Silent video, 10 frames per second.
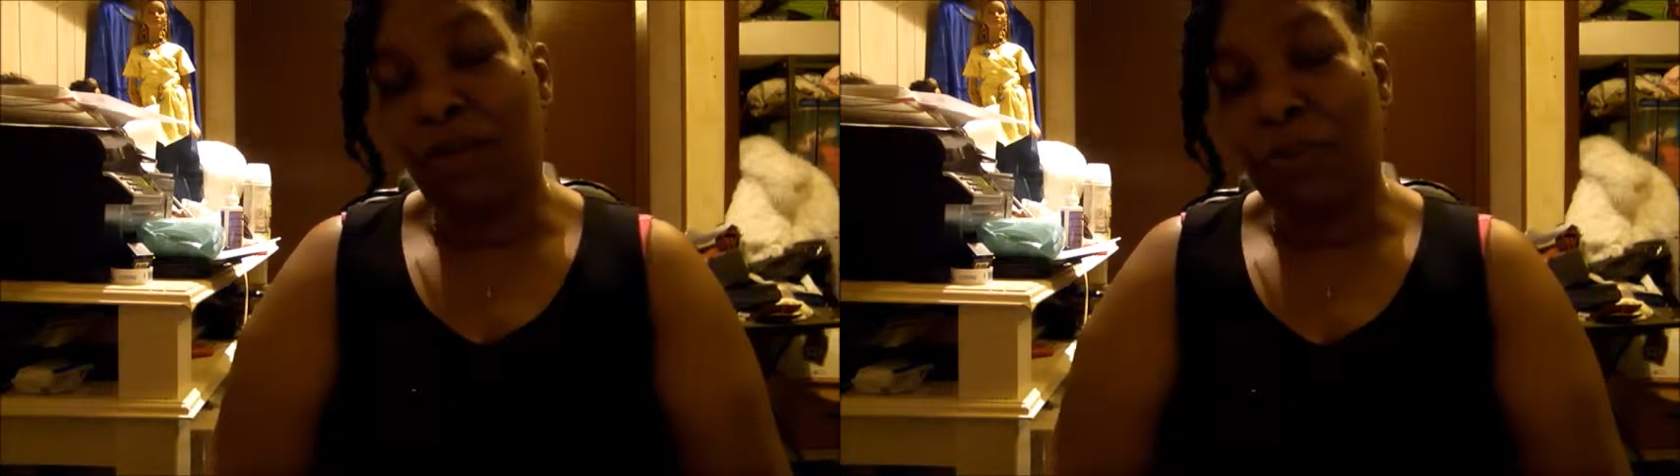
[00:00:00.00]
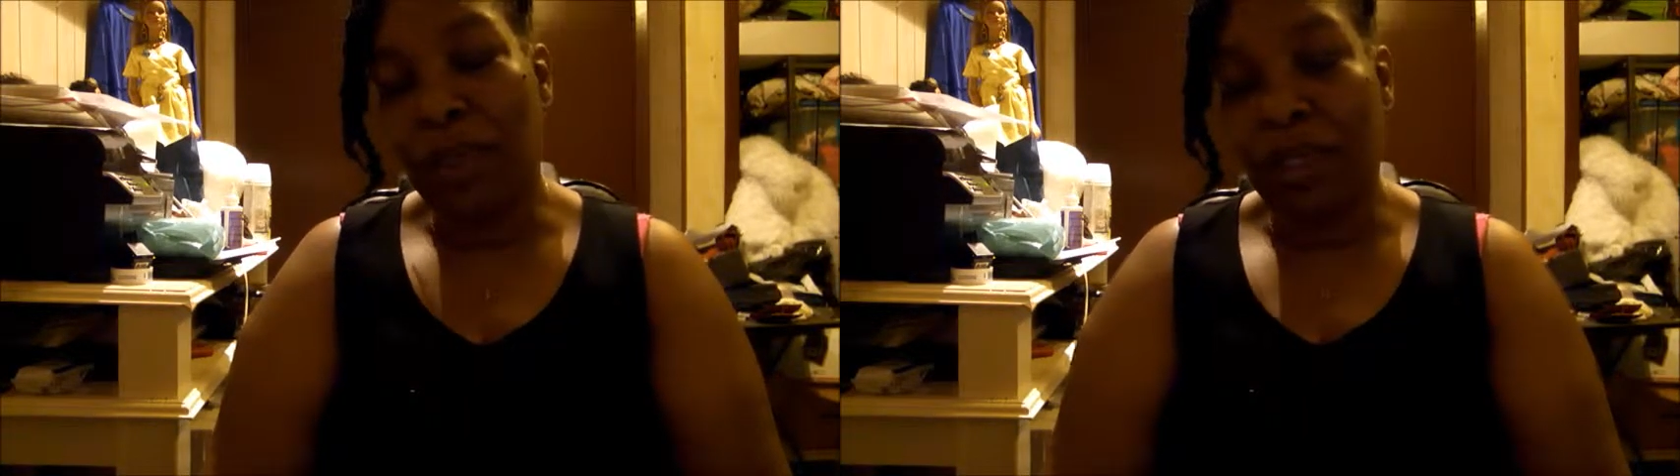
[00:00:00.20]
a
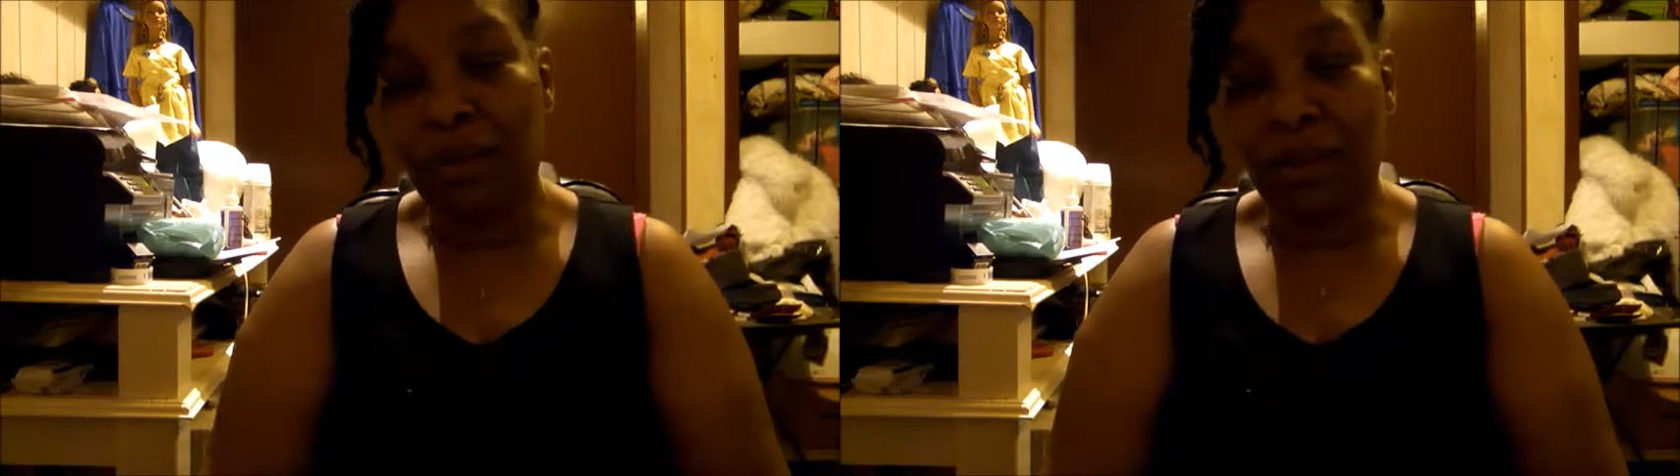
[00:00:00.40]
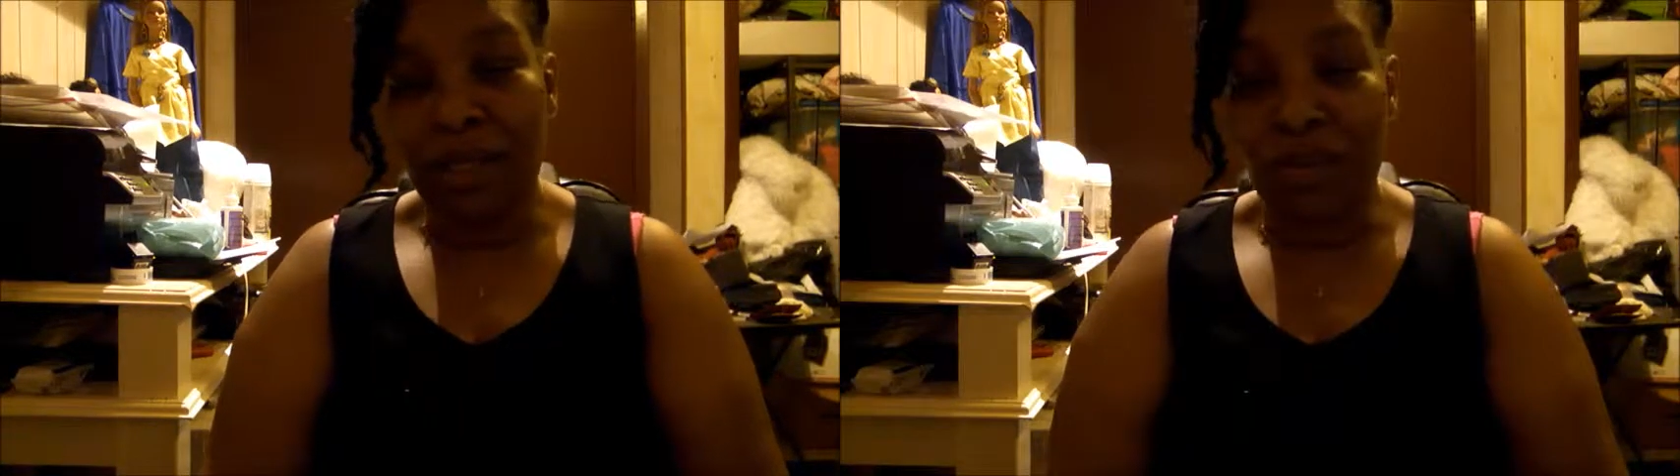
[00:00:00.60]
little bit.
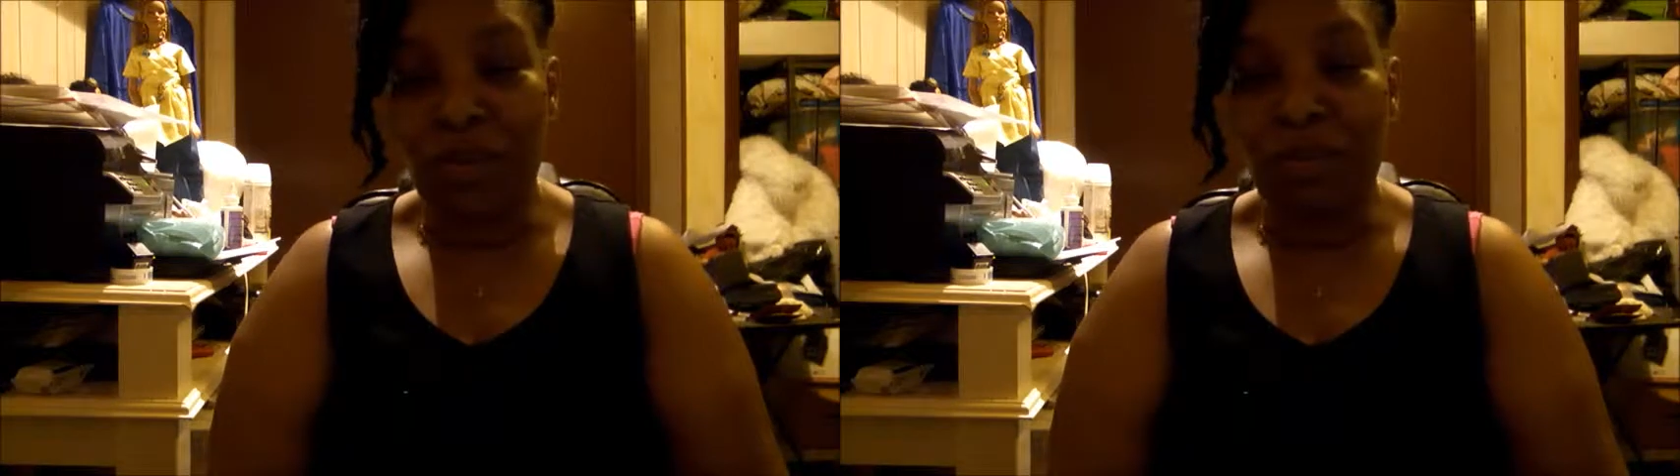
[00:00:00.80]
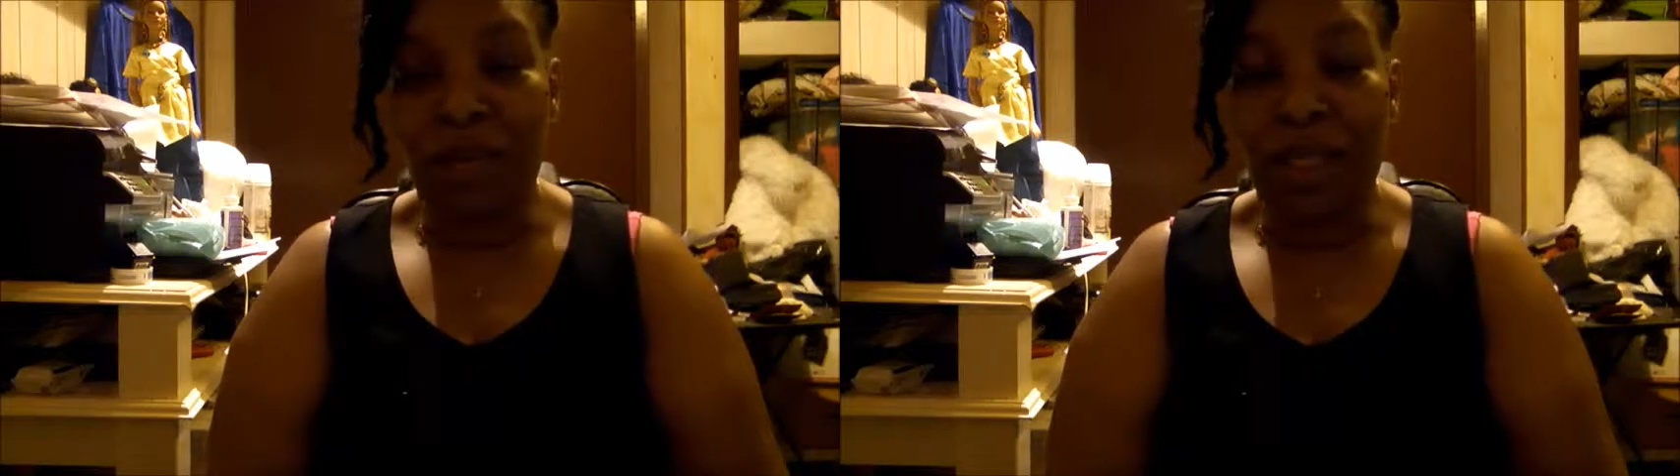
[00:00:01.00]
I
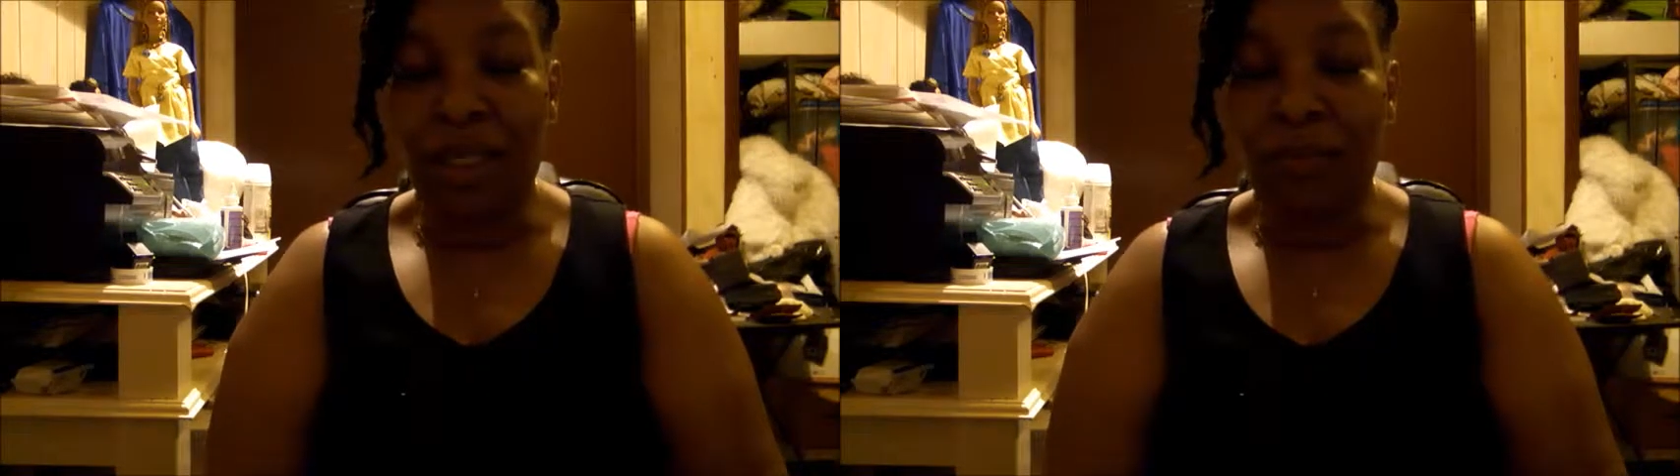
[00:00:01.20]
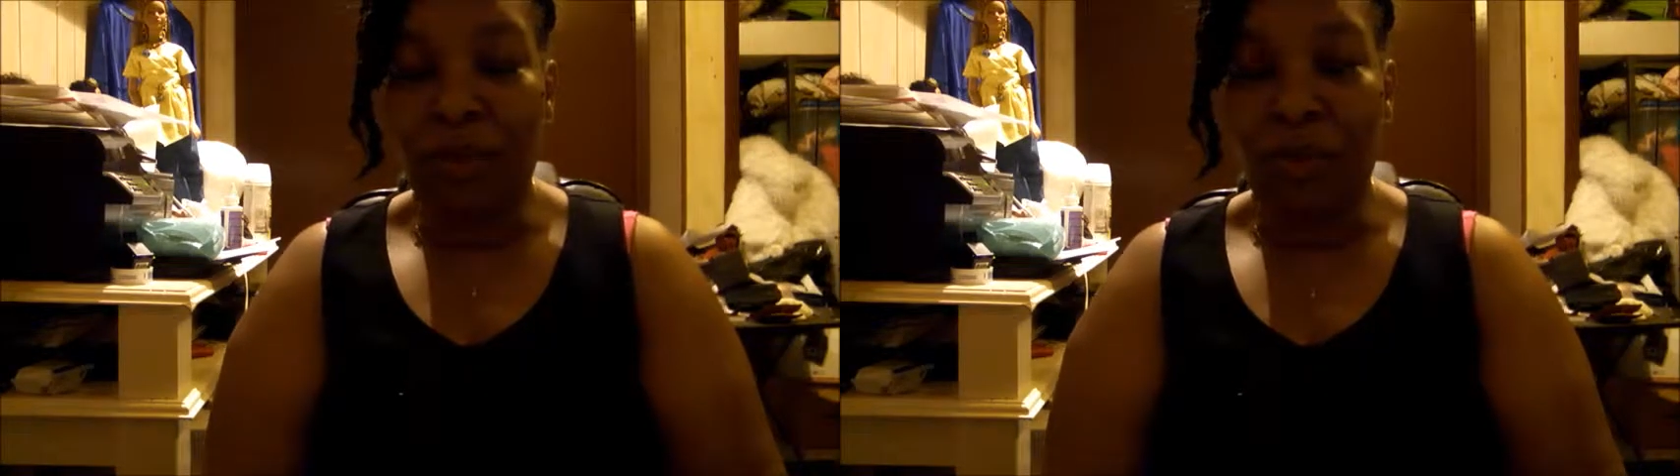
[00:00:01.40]
told him I'll
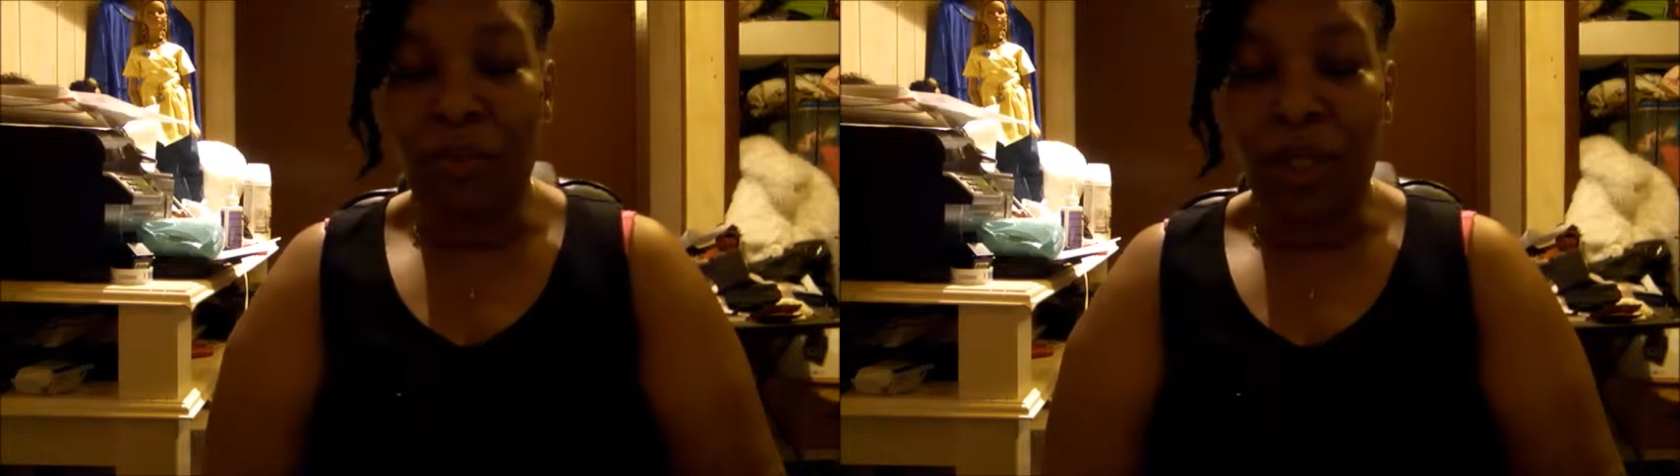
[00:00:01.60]
let him know